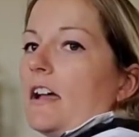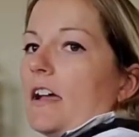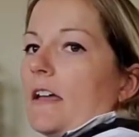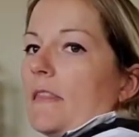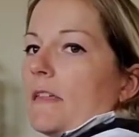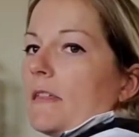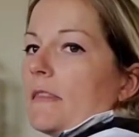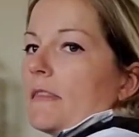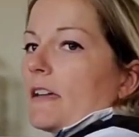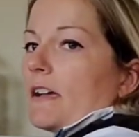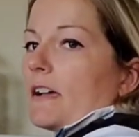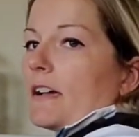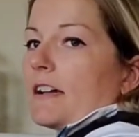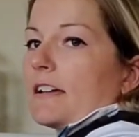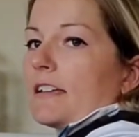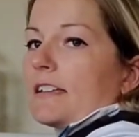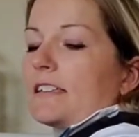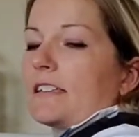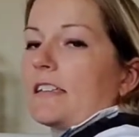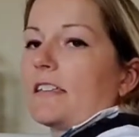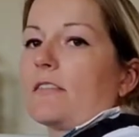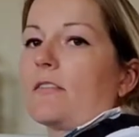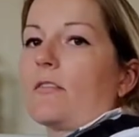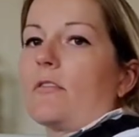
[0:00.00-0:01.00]
And then, like I
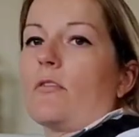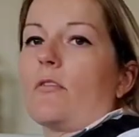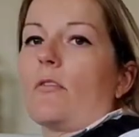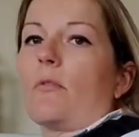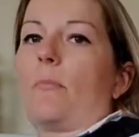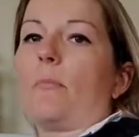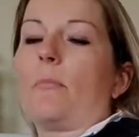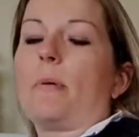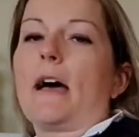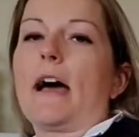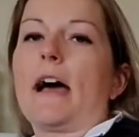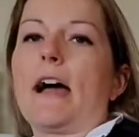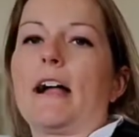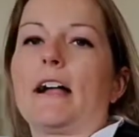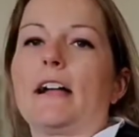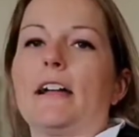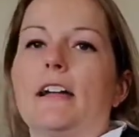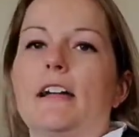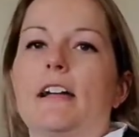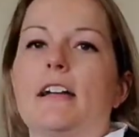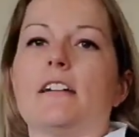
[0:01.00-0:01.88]
said, the whole back